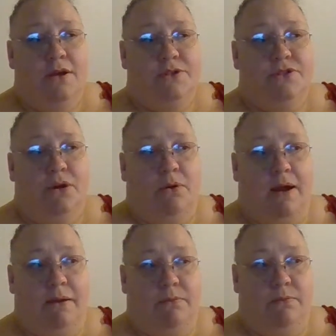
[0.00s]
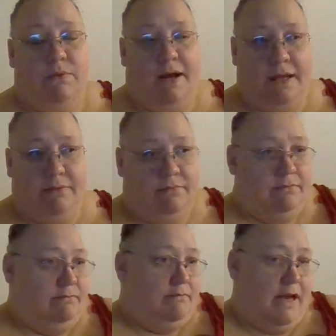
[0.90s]
So I
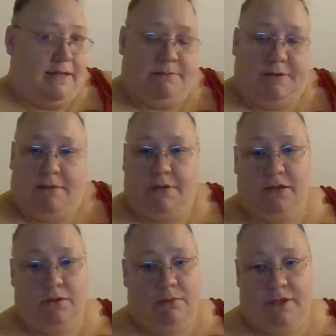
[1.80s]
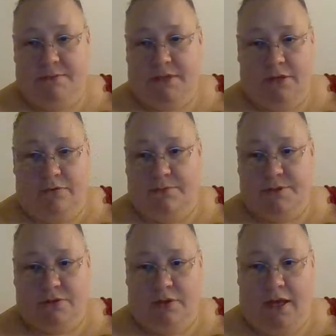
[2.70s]
had some time to kill. William's not home from
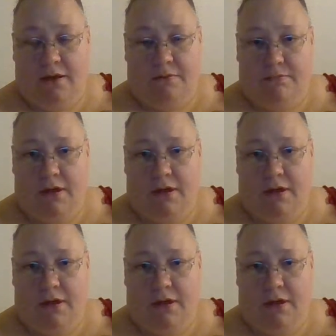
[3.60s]
school yet.